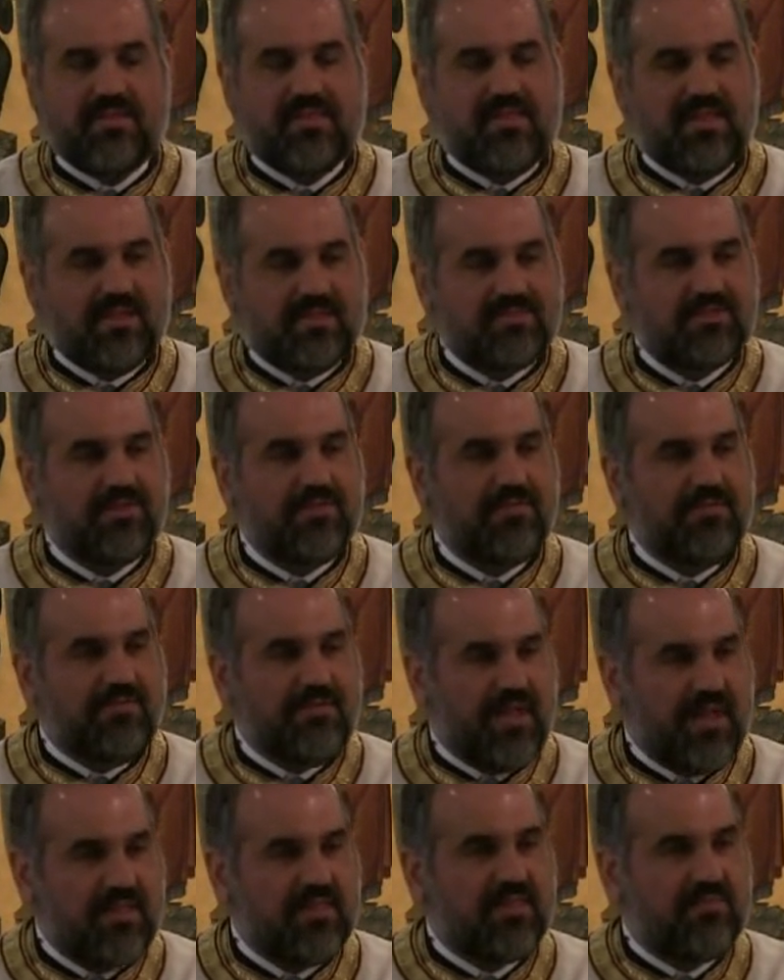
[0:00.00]

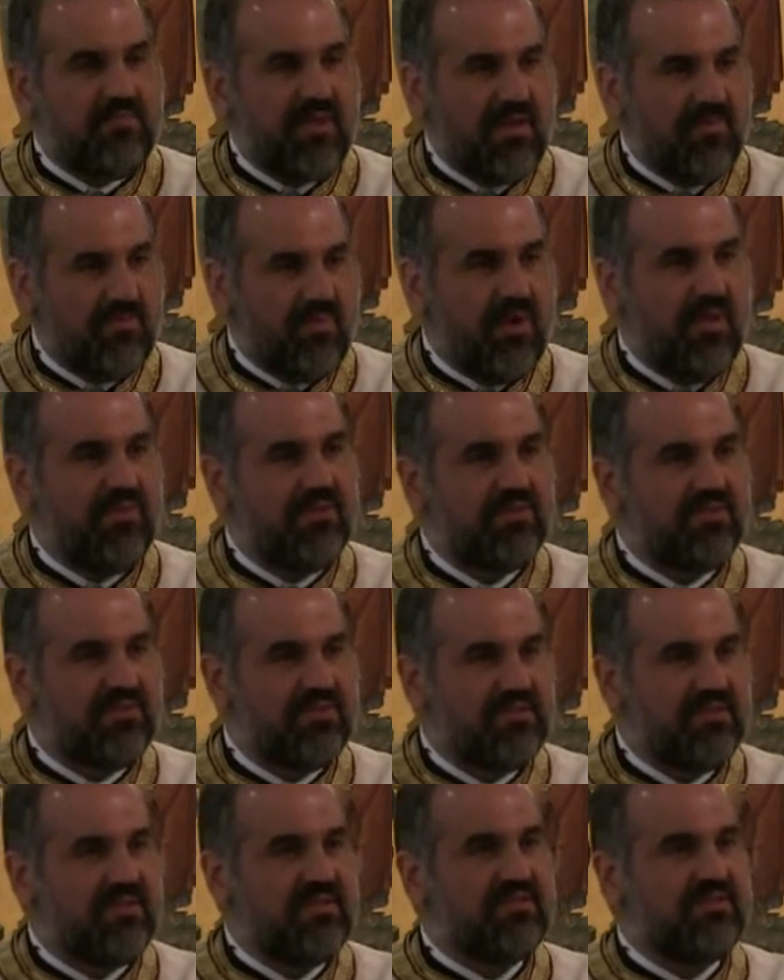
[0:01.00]
This faith, my brothers
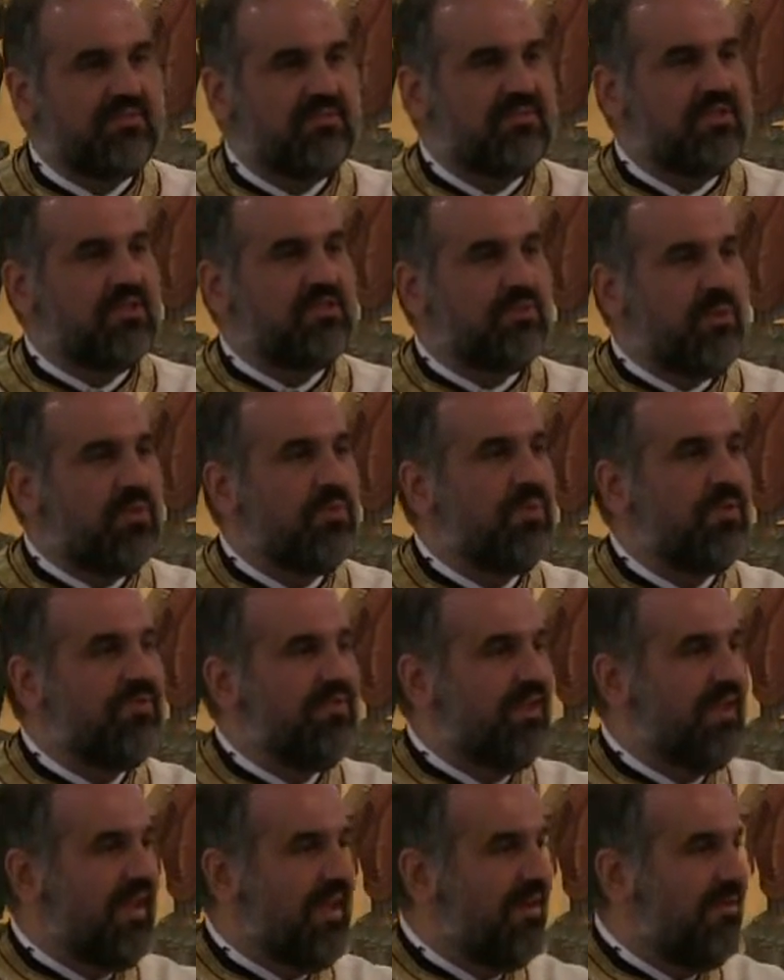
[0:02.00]
and sisters, is what
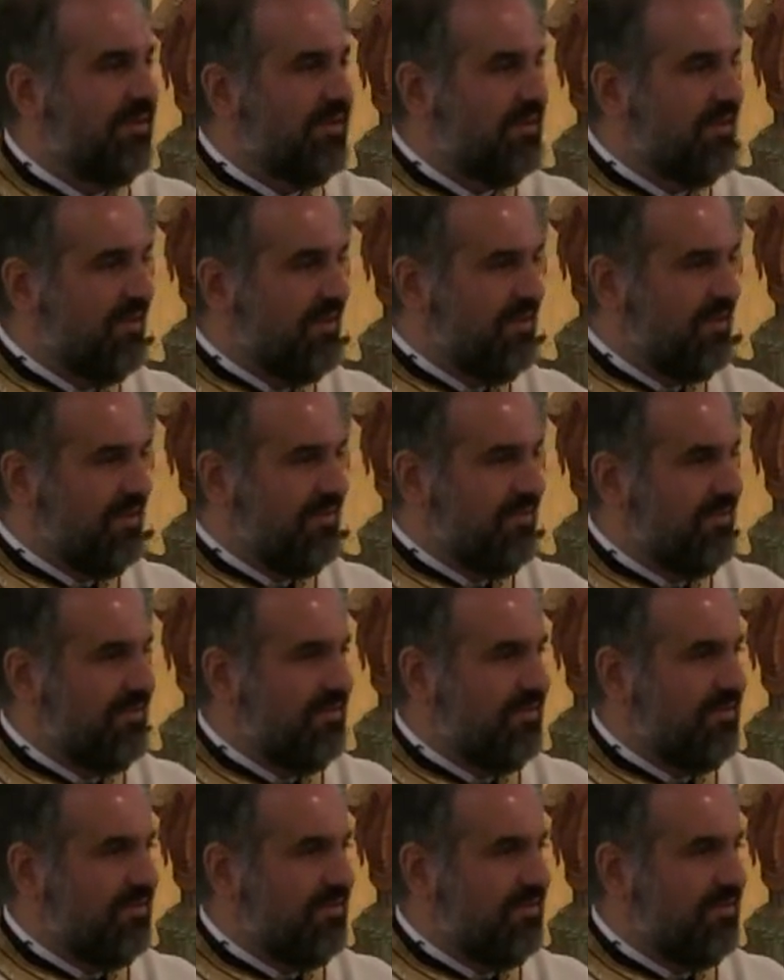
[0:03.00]
we've inherited.